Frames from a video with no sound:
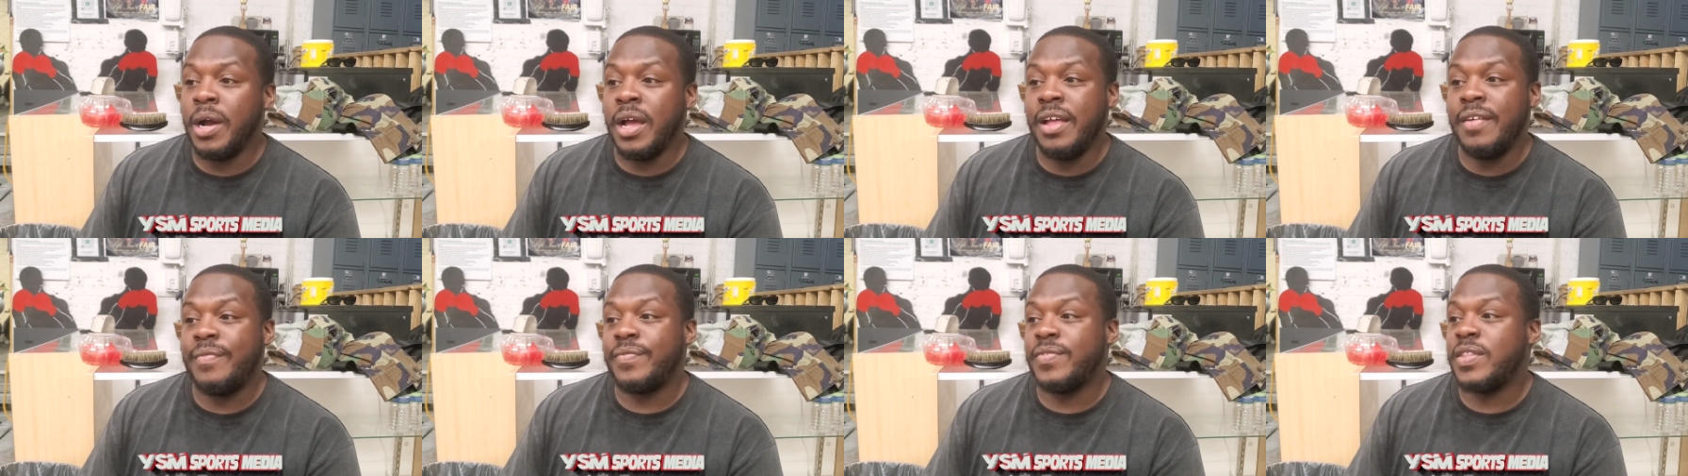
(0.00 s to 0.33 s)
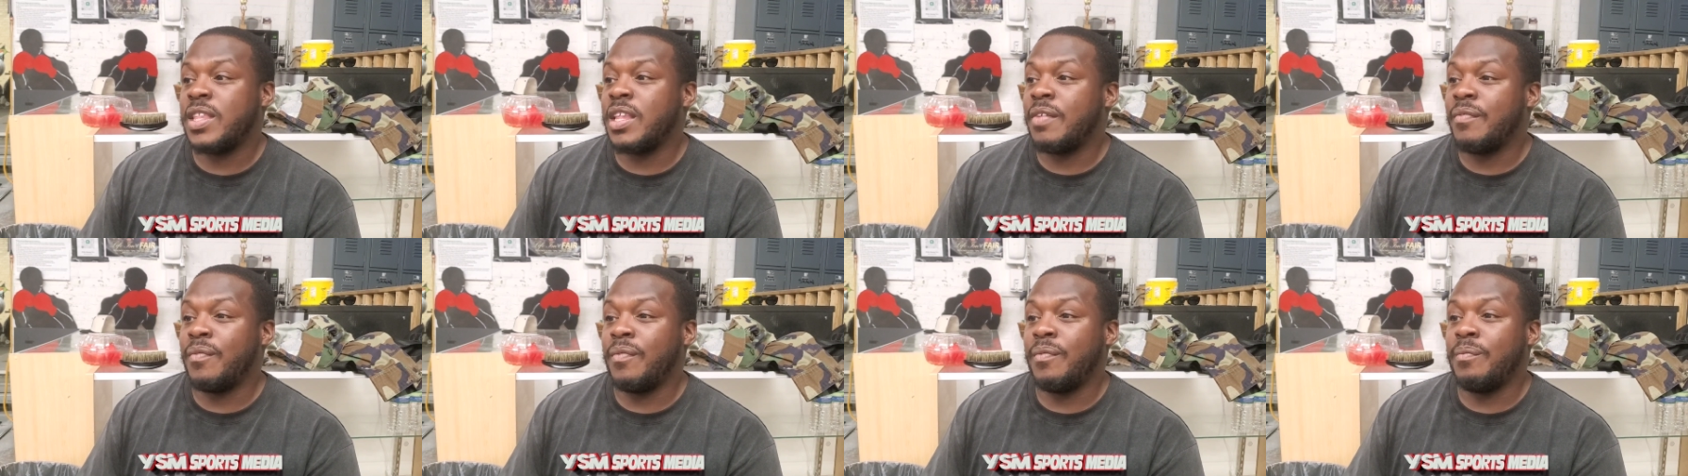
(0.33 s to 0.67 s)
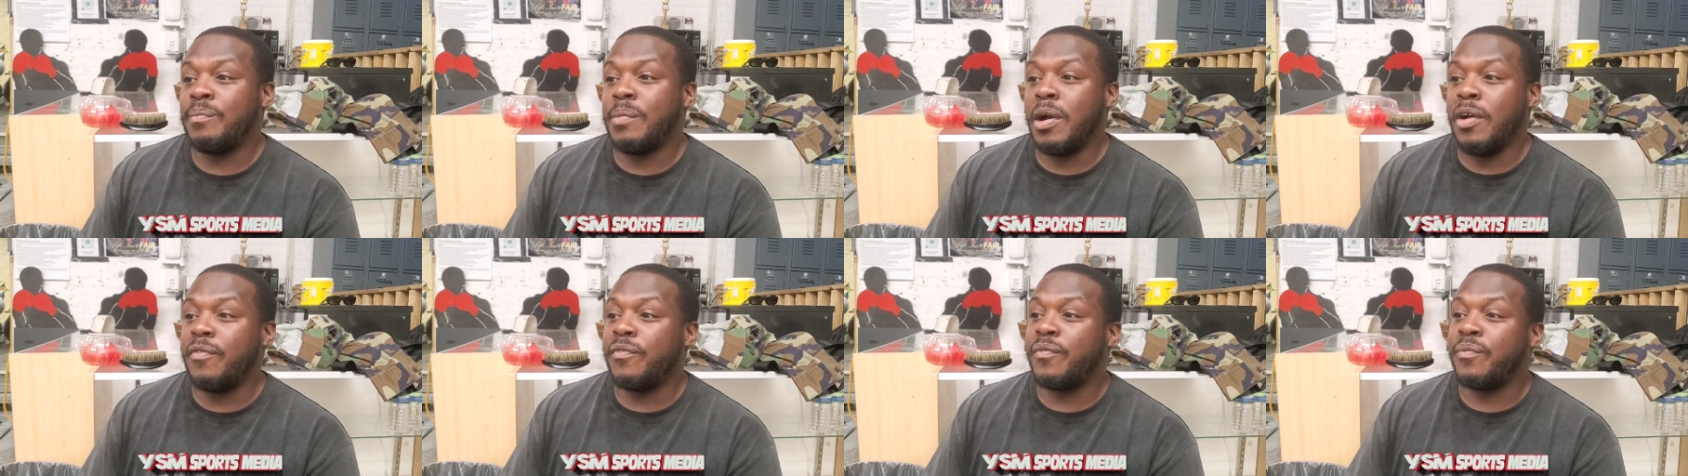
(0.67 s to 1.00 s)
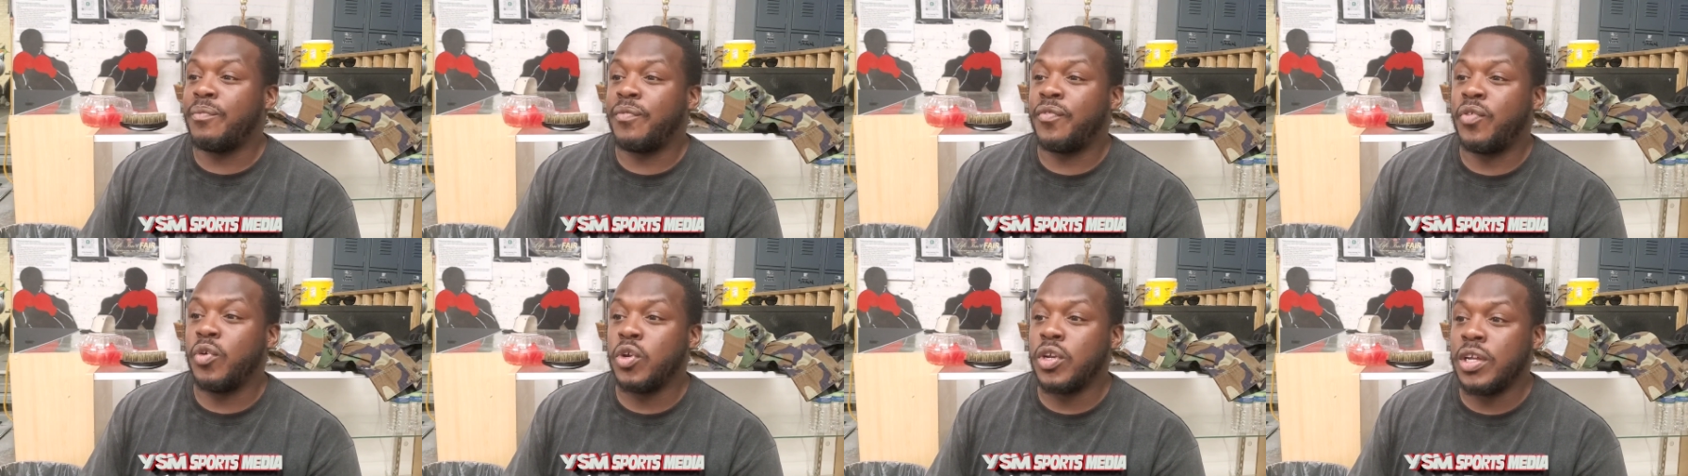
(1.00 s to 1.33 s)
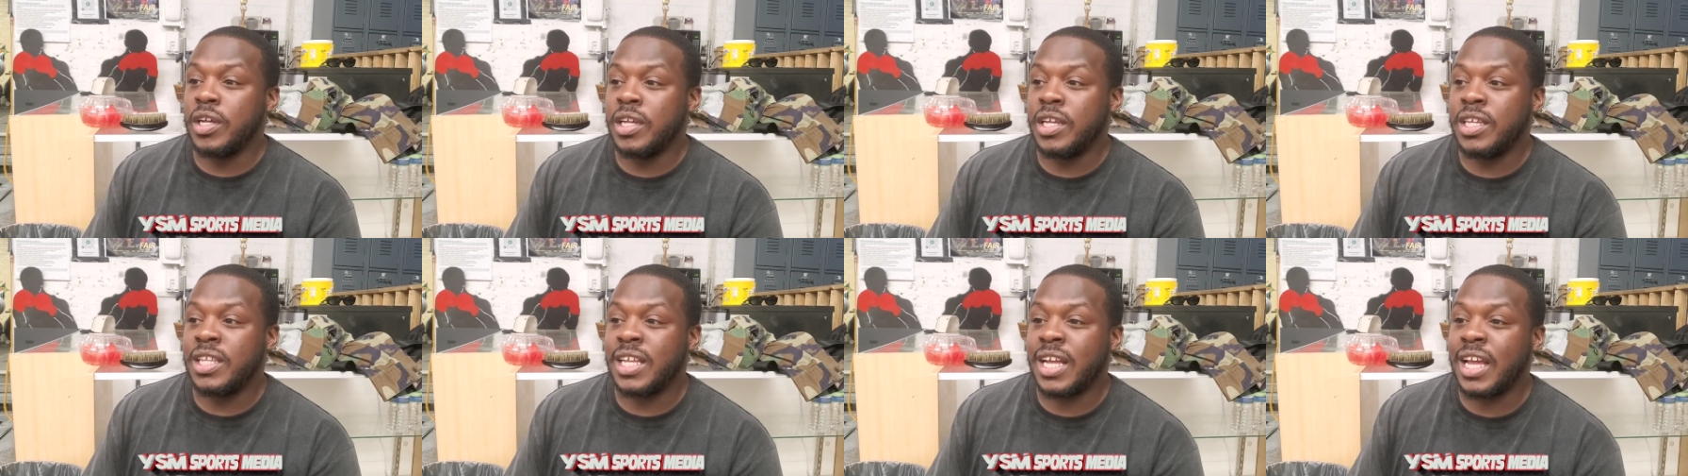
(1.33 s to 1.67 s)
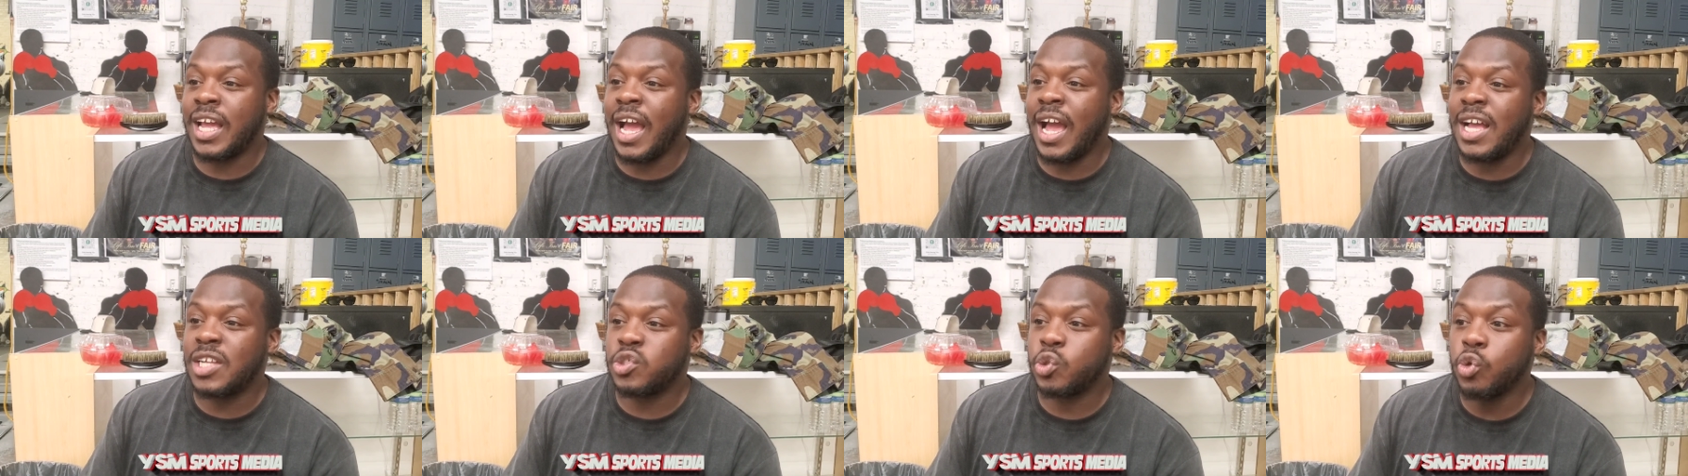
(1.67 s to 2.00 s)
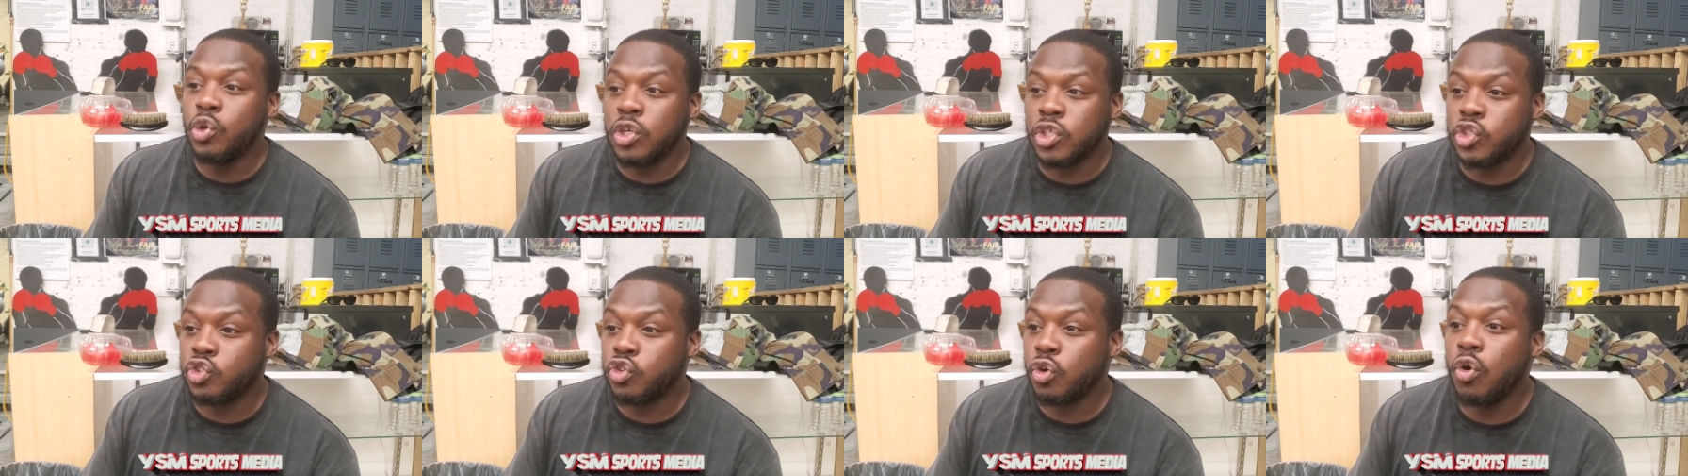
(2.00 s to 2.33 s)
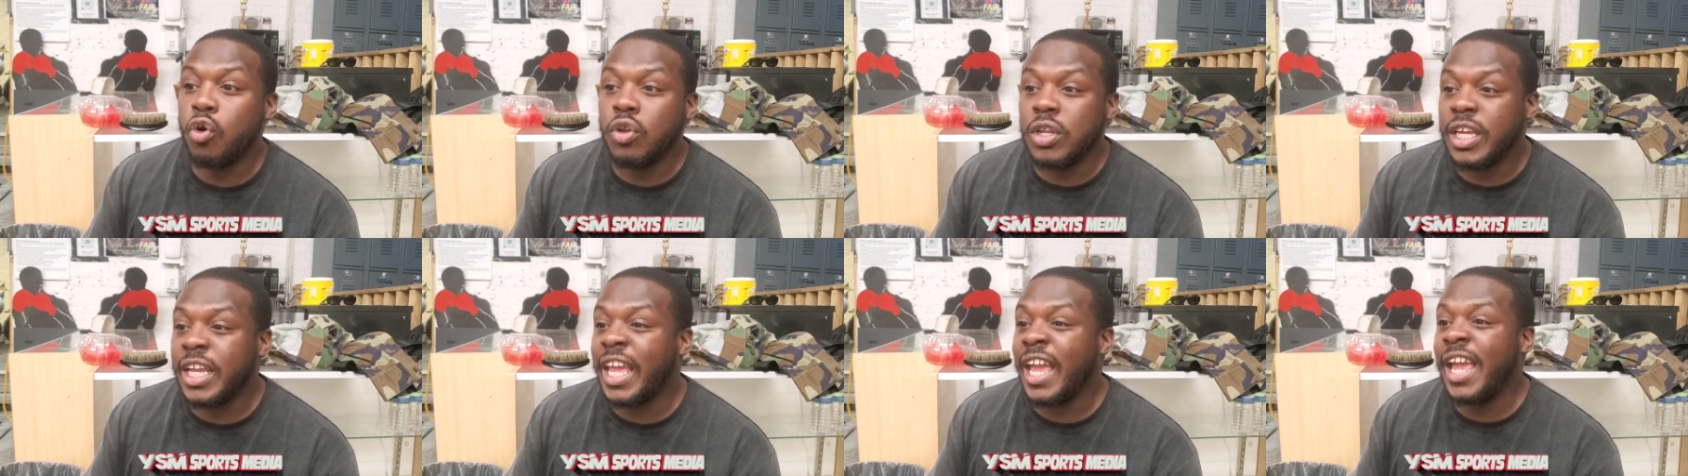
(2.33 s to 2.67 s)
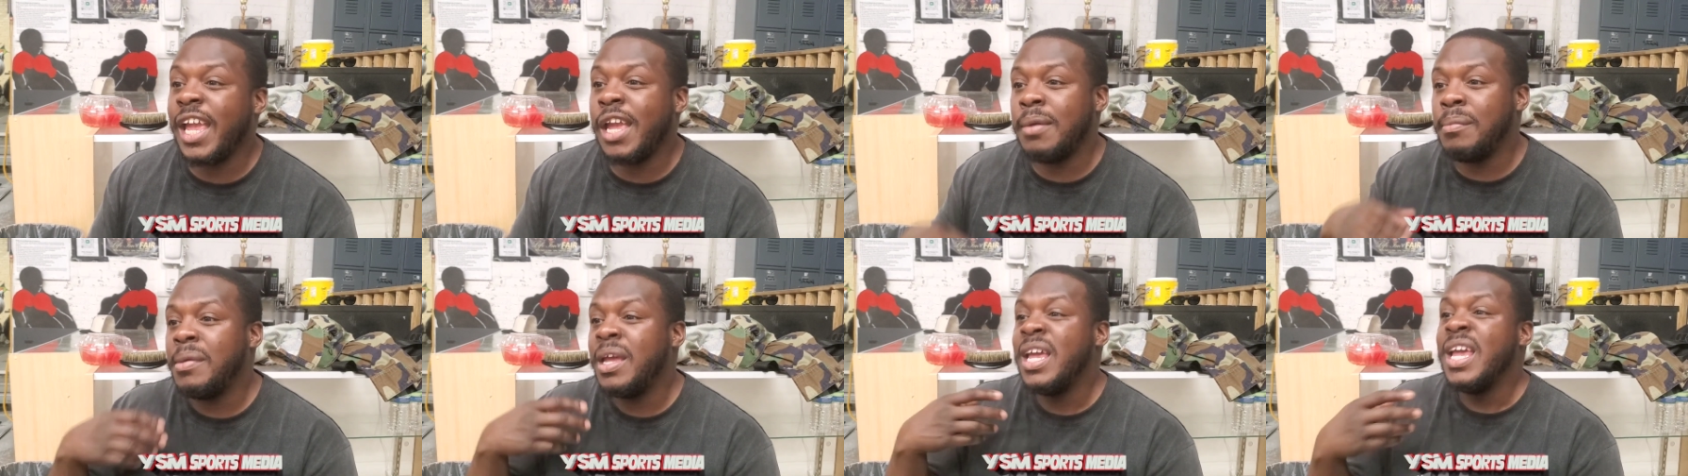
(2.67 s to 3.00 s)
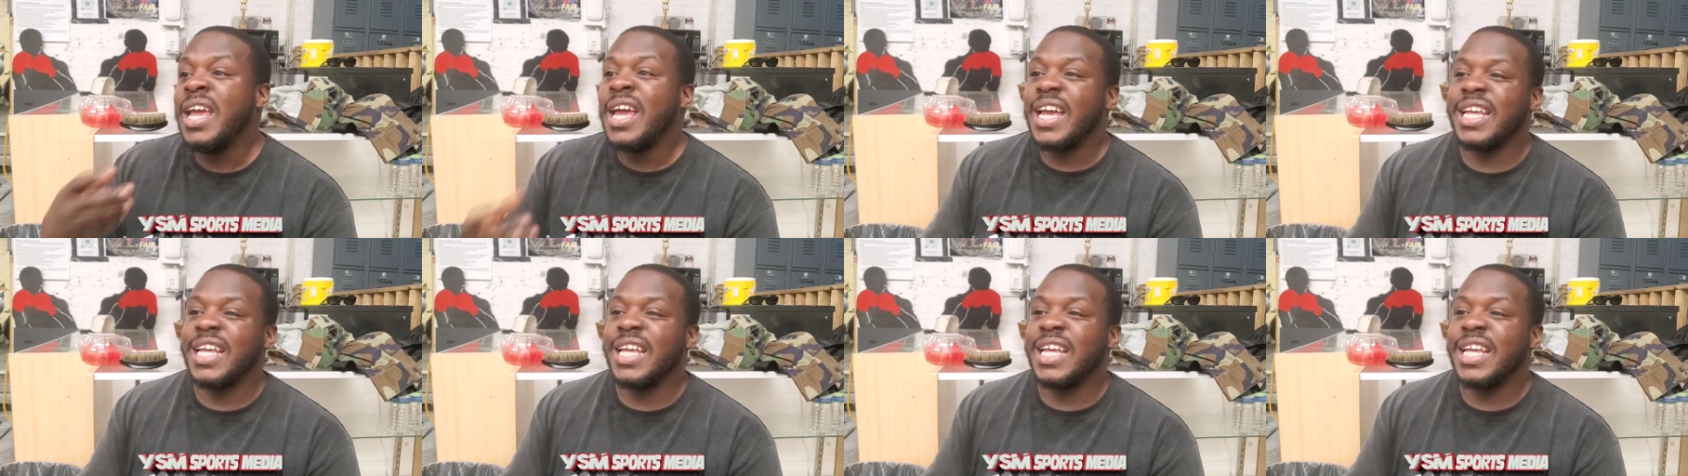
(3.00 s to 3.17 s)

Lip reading: But for the guys who control the game,